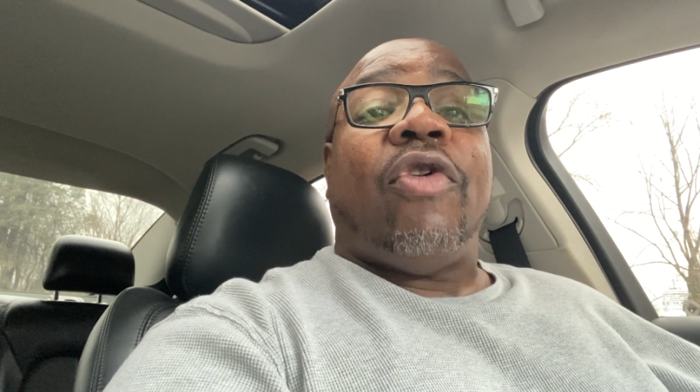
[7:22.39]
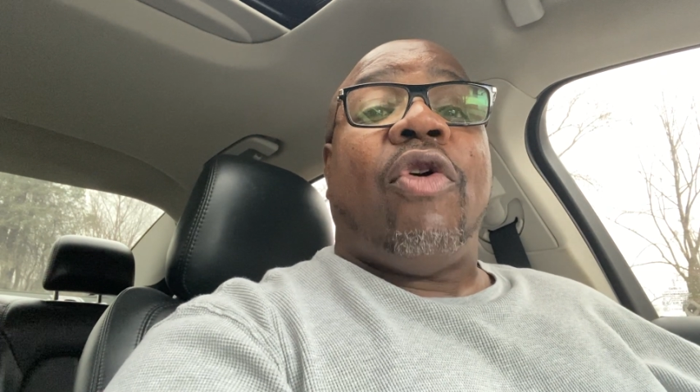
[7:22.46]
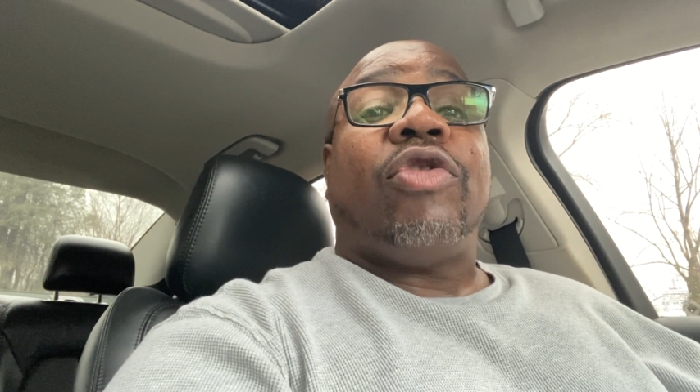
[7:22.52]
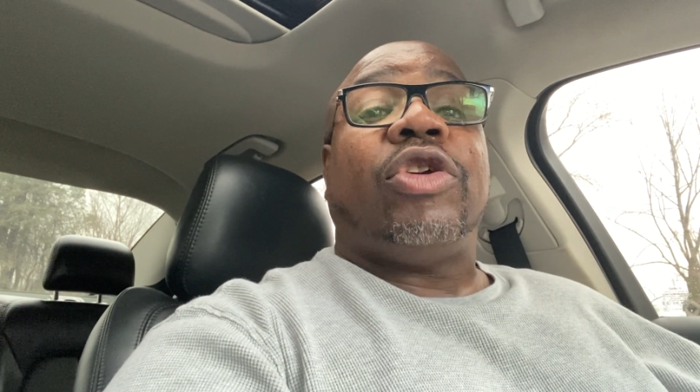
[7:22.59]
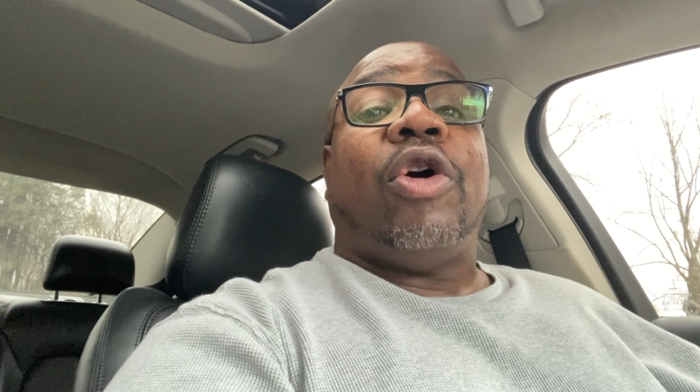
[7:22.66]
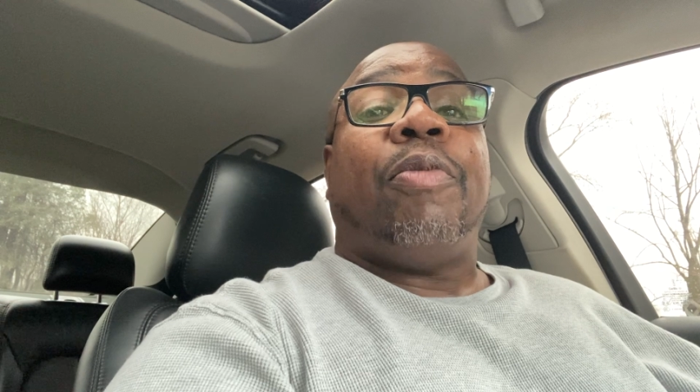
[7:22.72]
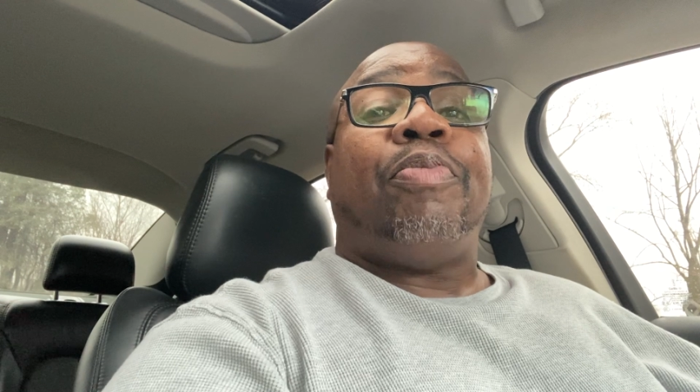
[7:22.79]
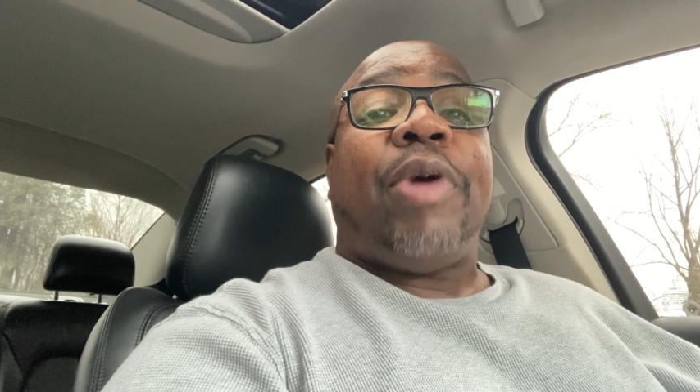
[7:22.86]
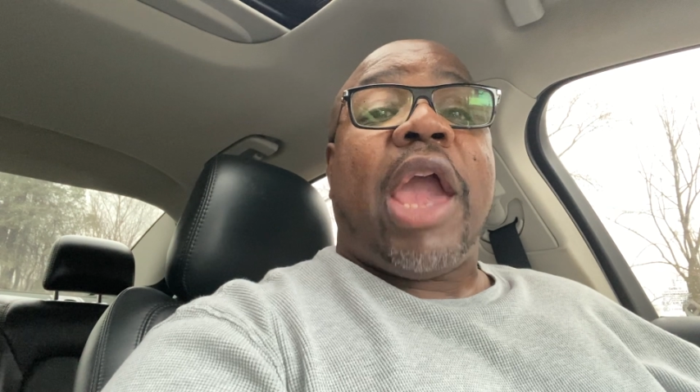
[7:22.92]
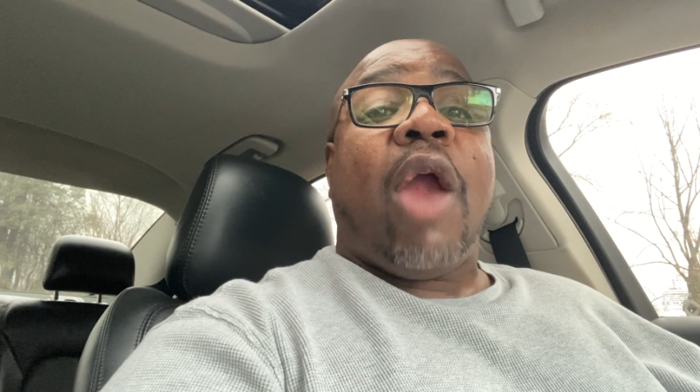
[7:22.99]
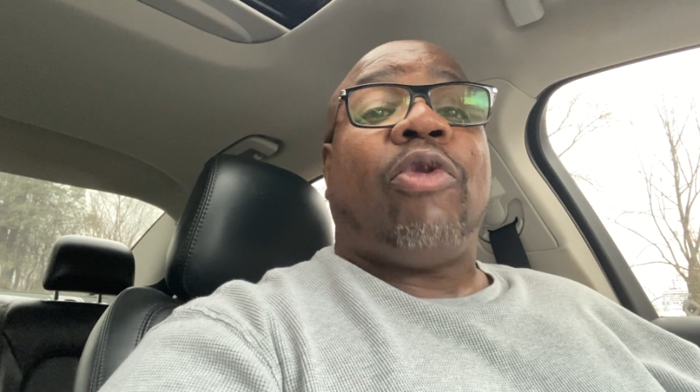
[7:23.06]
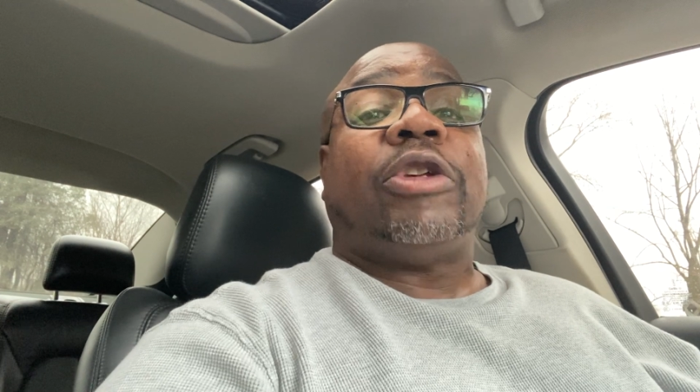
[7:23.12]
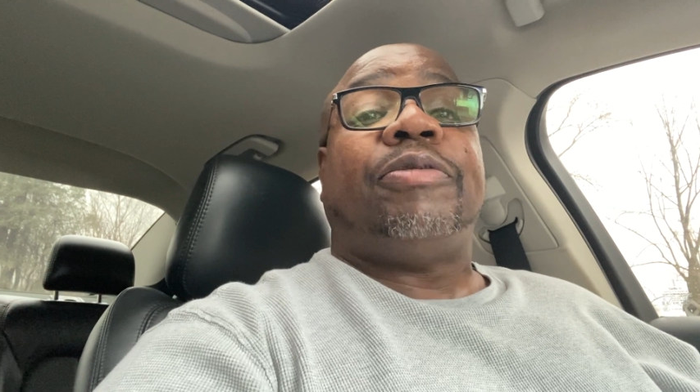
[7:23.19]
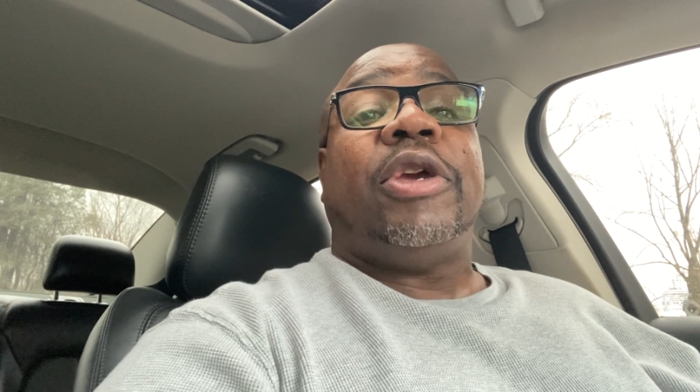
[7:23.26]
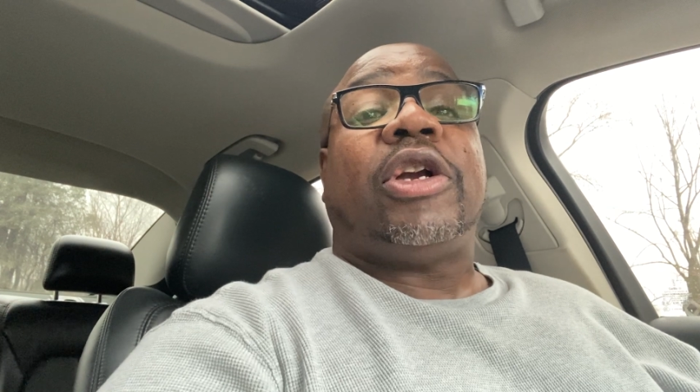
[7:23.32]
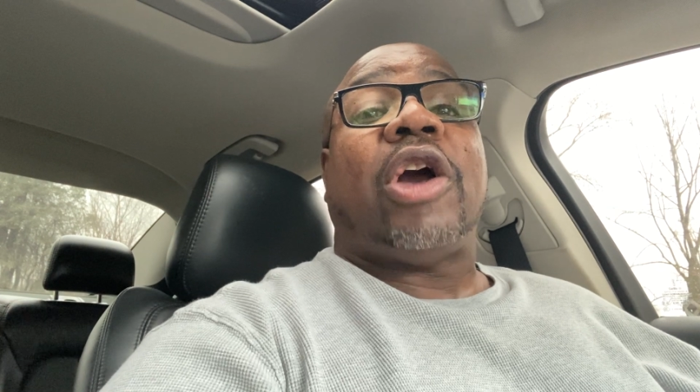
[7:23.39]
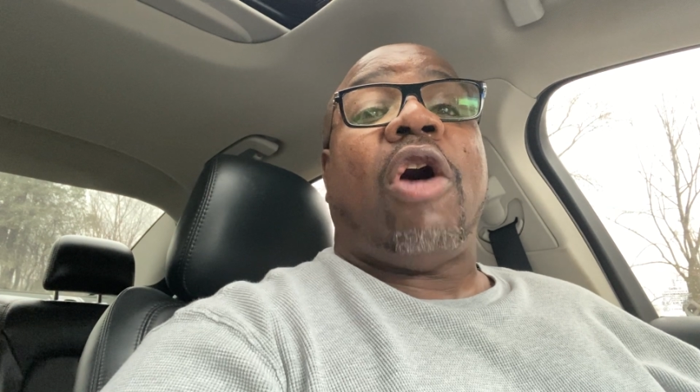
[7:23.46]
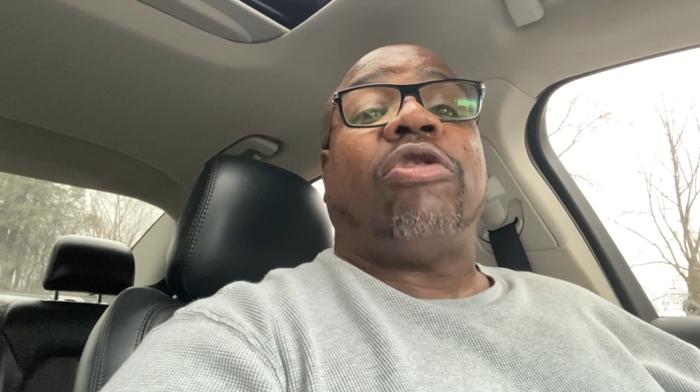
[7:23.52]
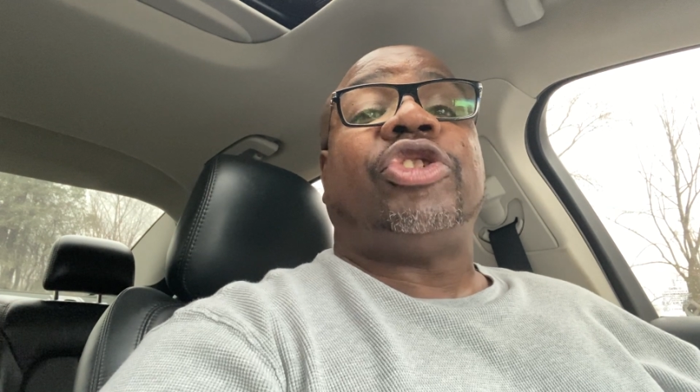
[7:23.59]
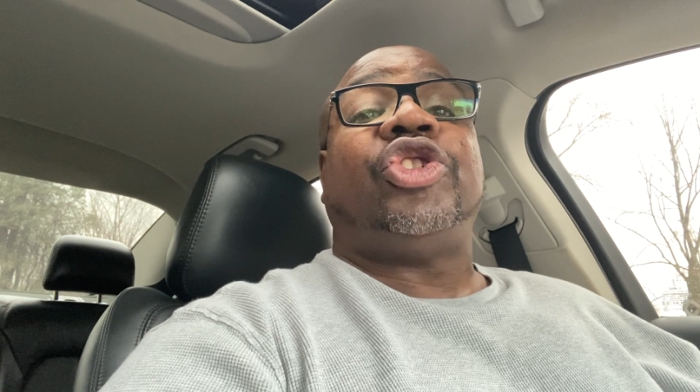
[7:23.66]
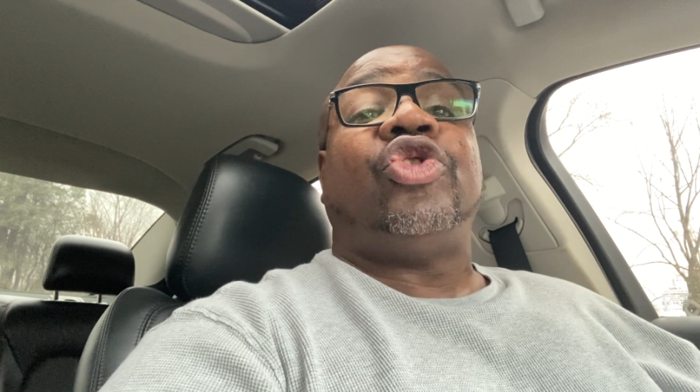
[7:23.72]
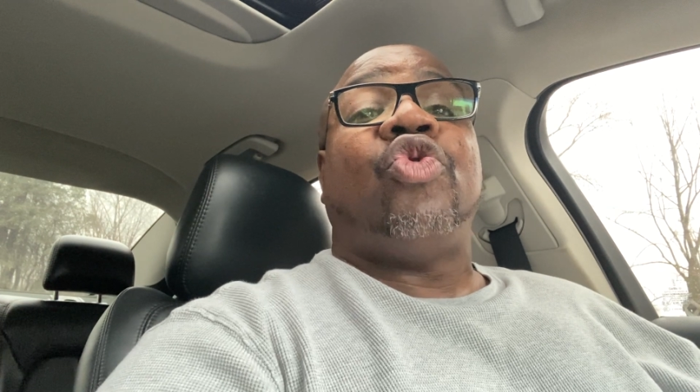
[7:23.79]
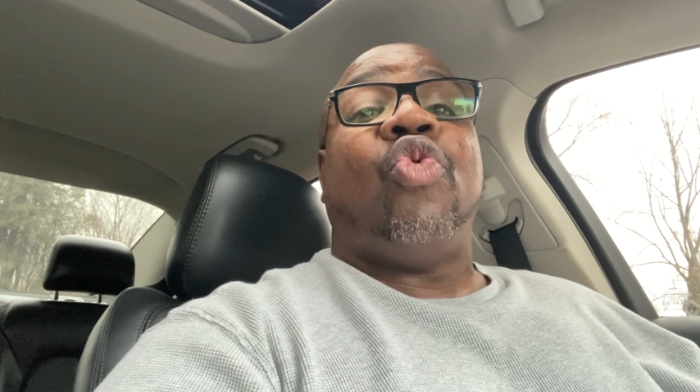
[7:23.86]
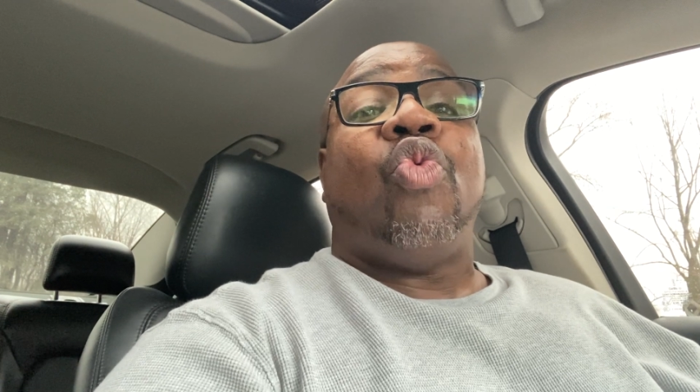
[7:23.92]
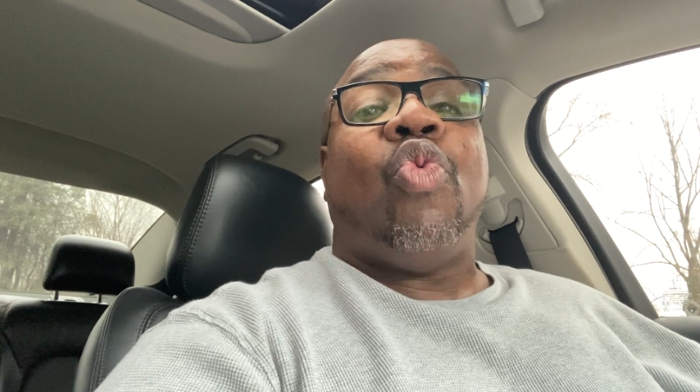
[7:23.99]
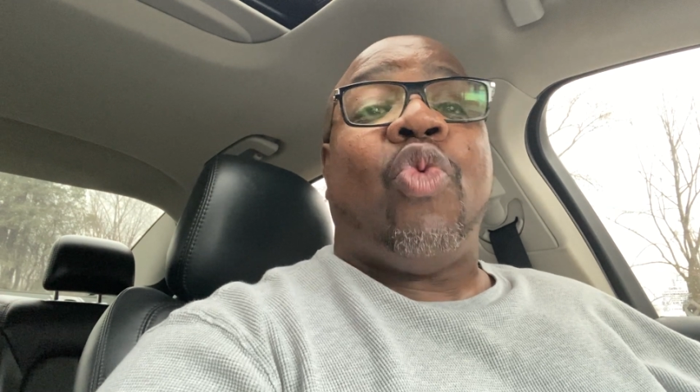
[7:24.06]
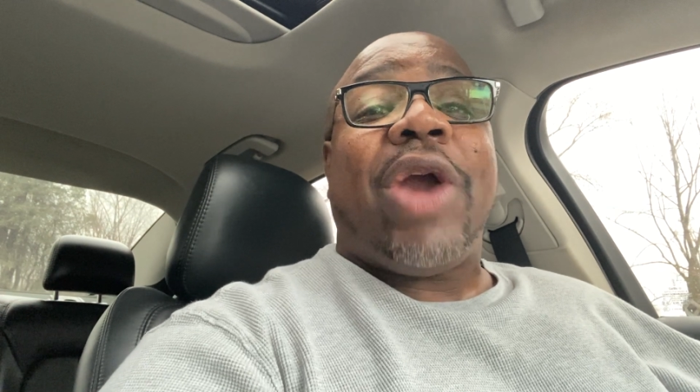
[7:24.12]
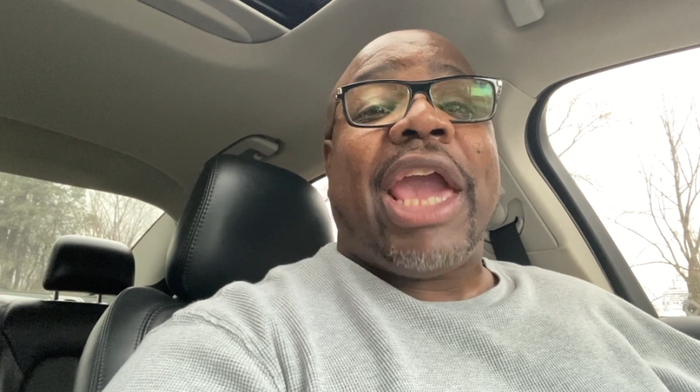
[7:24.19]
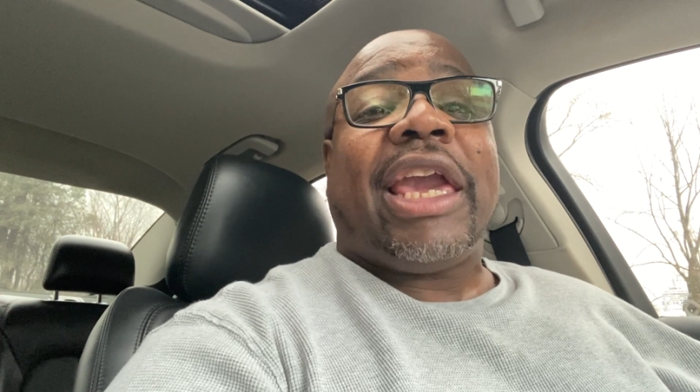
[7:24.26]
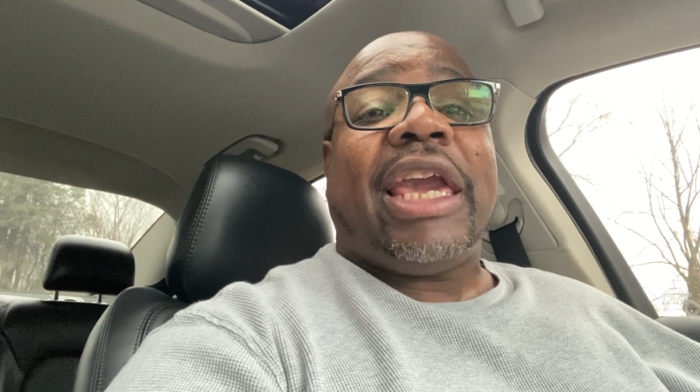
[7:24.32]
on your parents because you
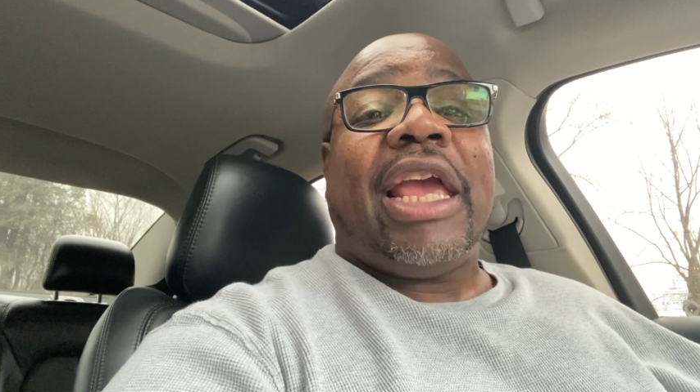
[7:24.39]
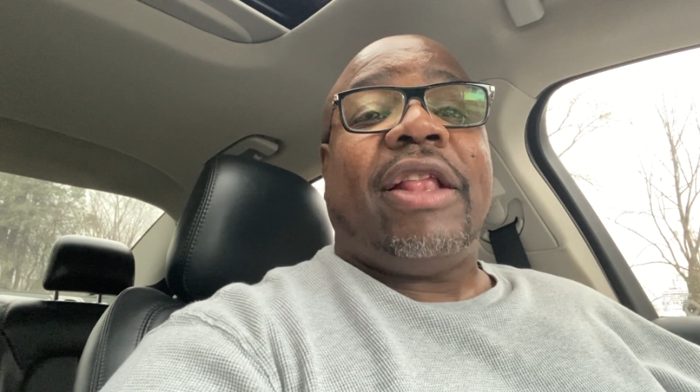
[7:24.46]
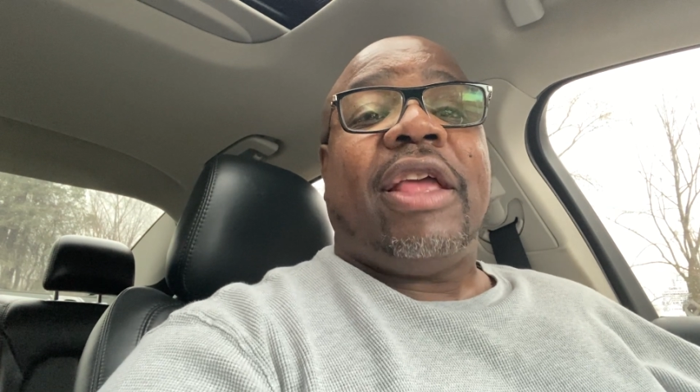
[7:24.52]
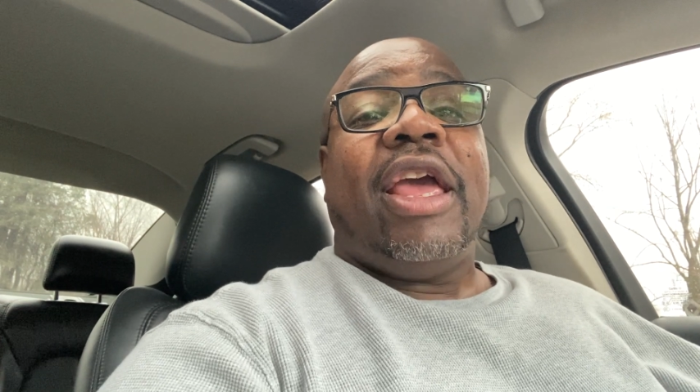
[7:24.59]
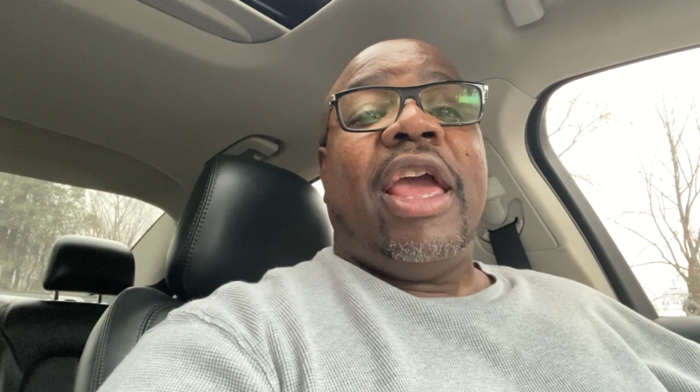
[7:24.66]
wicked